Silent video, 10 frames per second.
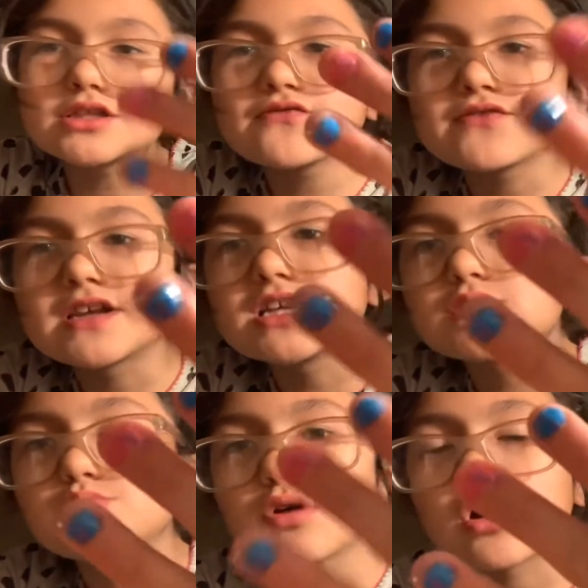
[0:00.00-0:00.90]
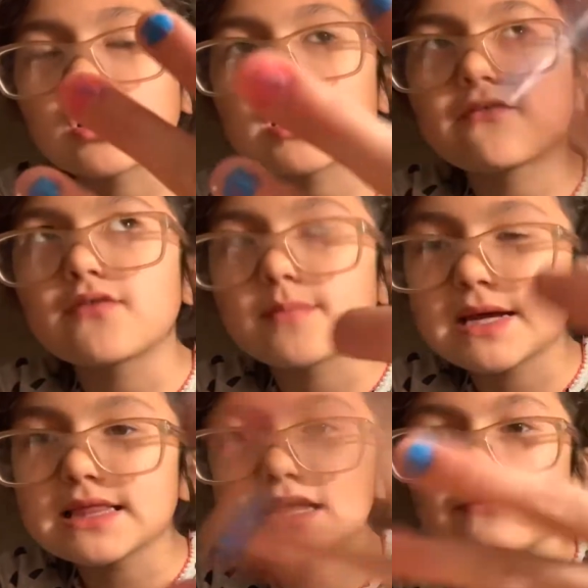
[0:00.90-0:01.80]
the finished product for
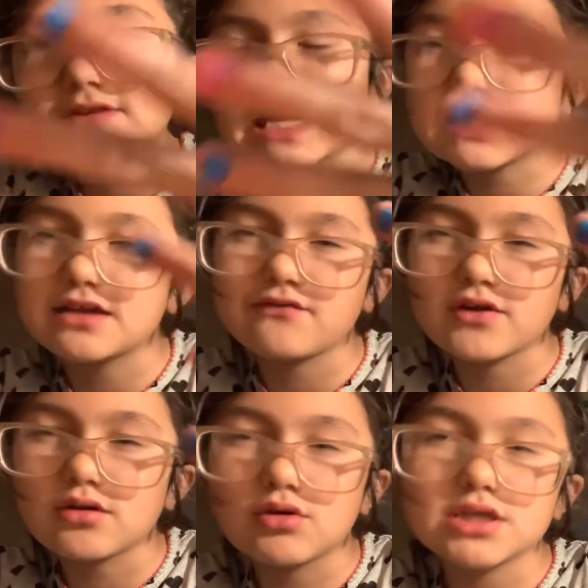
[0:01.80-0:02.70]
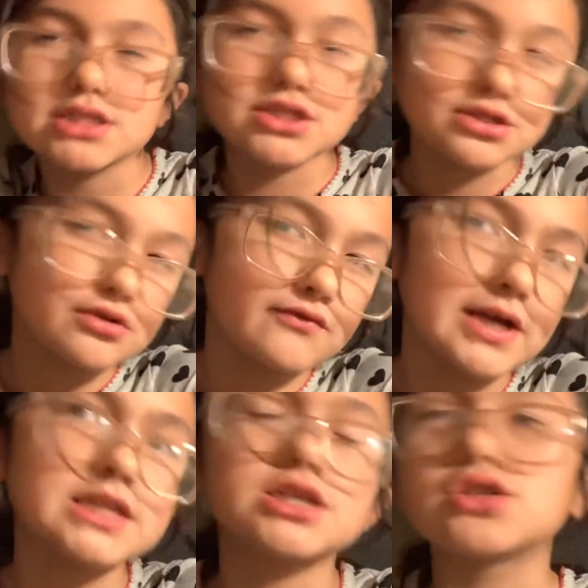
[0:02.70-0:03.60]
my left hand. For you guys, it's your
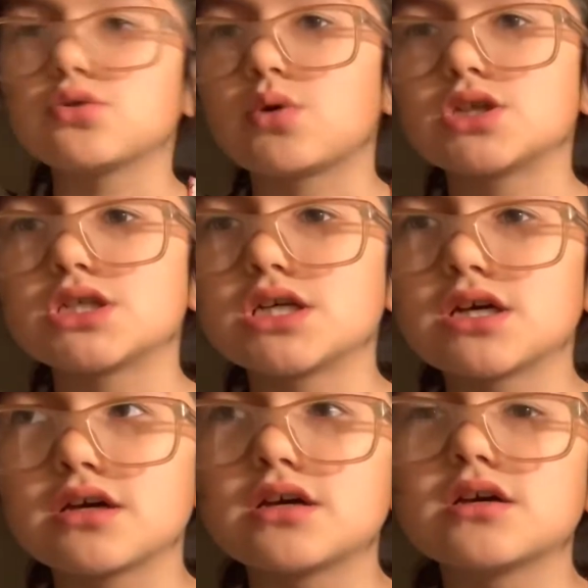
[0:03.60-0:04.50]
right because you're watching it.